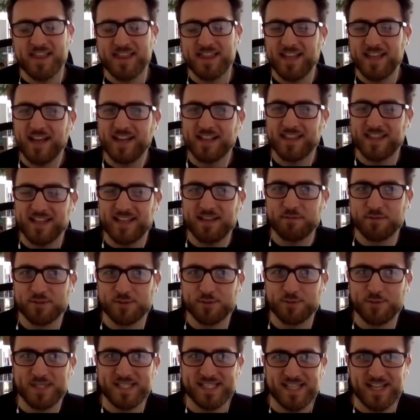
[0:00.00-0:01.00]
think it was
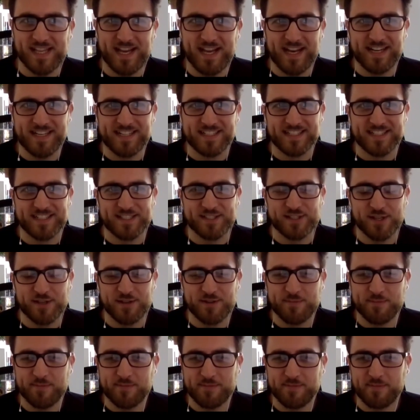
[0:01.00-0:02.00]
always there.
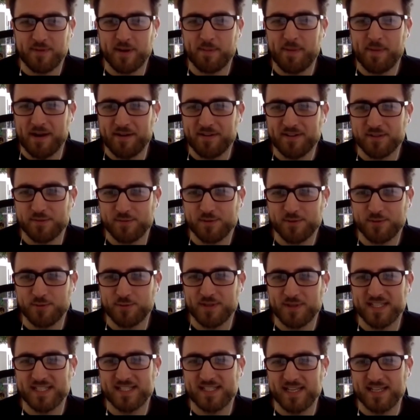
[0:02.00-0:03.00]
So my parents would
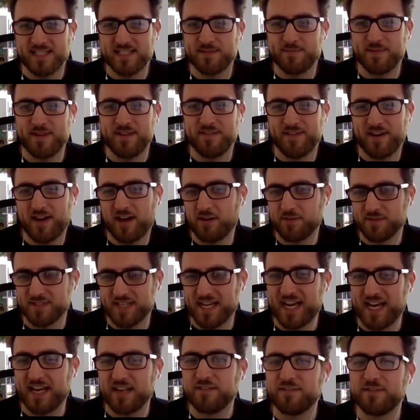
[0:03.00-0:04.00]
always say to me that I was a
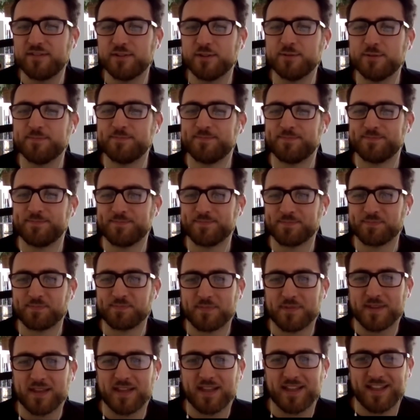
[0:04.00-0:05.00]
handful.
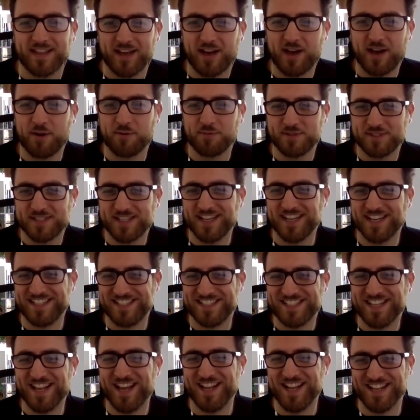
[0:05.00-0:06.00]
I was, as
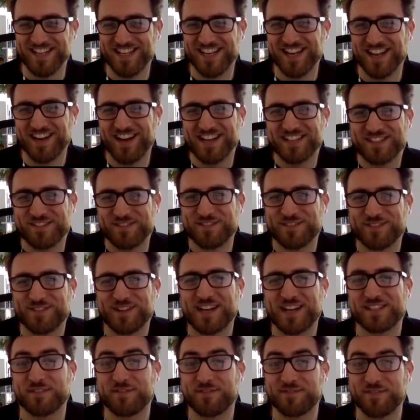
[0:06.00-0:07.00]

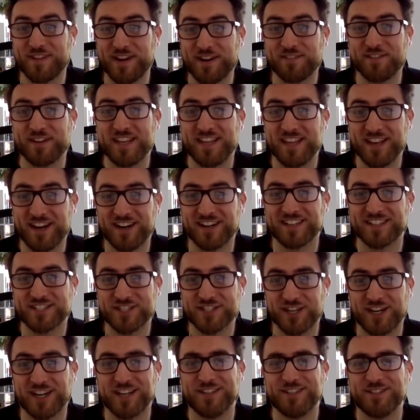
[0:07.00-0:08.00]
a very young
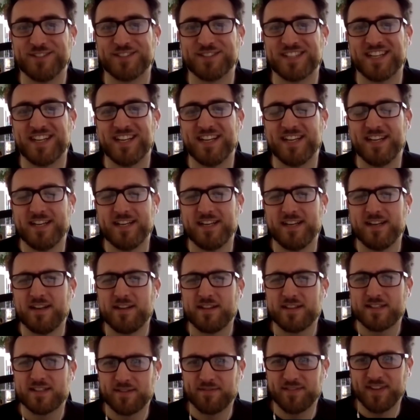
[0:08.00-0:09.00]
child,
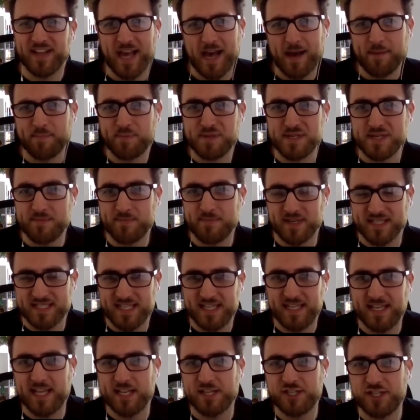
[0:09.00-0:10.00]
something happened in my
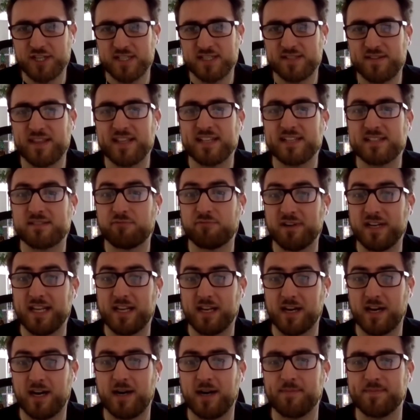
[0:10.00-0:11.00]
teenage years. Things really
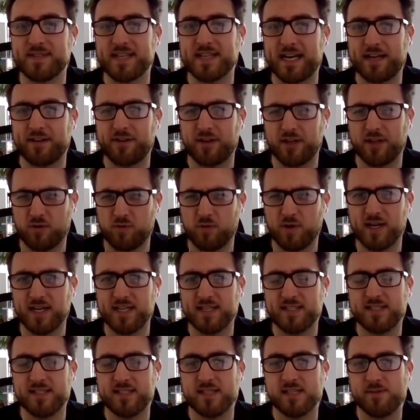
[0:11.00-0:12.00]
calmed down. I
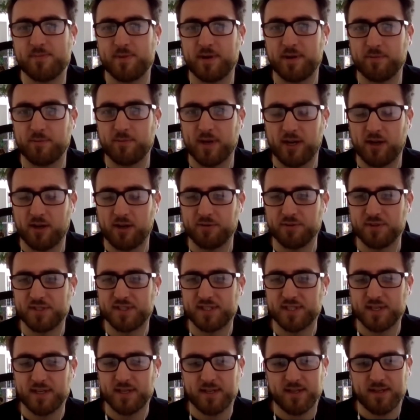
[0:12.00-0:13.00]
quietened. But when I
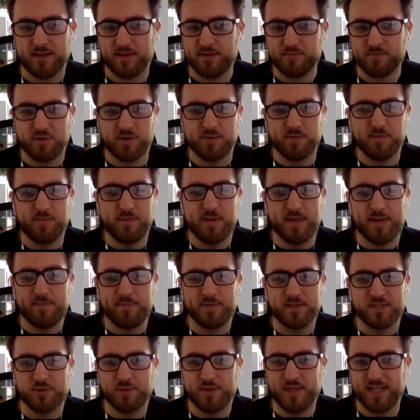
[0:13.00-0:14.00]
was probably
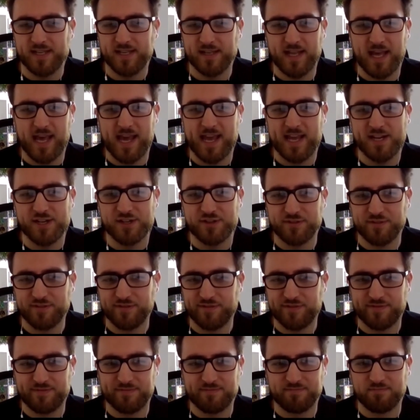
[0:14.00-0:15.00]
between the age of